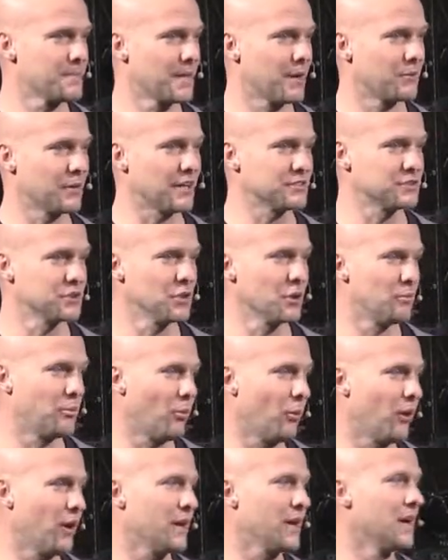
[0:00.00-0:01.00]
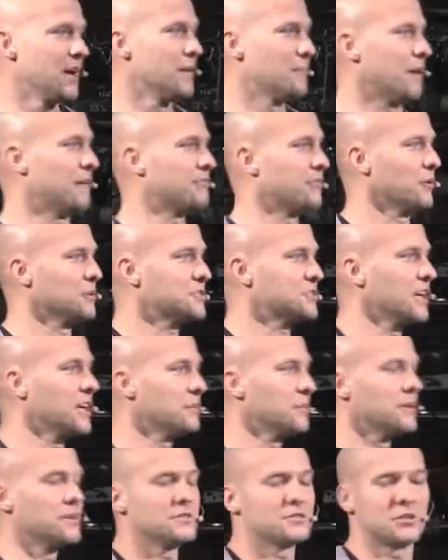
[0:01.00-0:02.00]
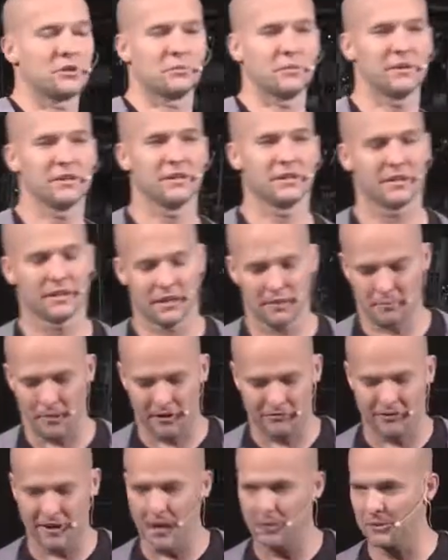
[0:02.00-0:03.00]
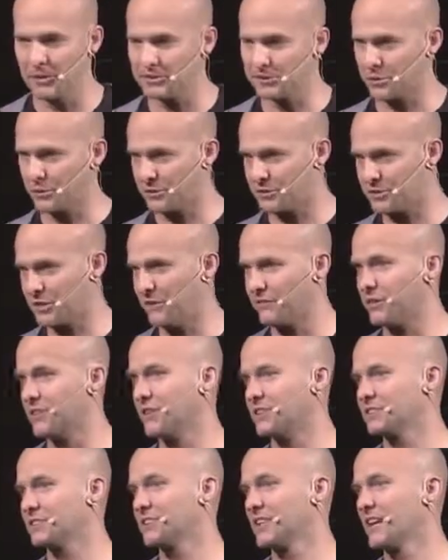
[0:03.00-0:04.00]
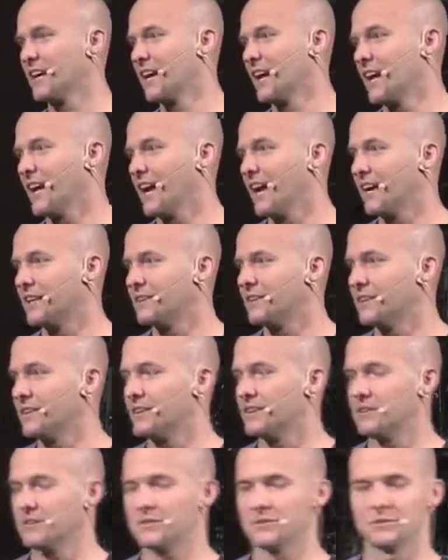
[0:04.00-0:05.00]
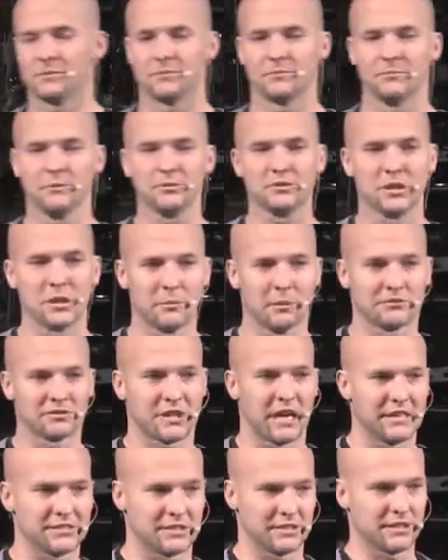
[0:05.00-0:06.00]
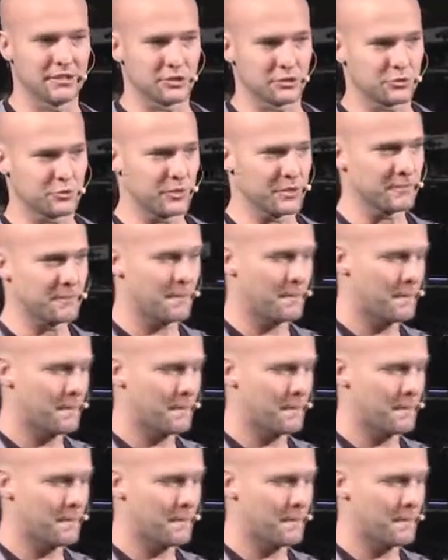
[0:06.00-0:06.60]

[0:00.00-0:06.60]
When I was a little boy, my folks take me, took me and my family, so there's seven of us, at the Museum of Science and Industry.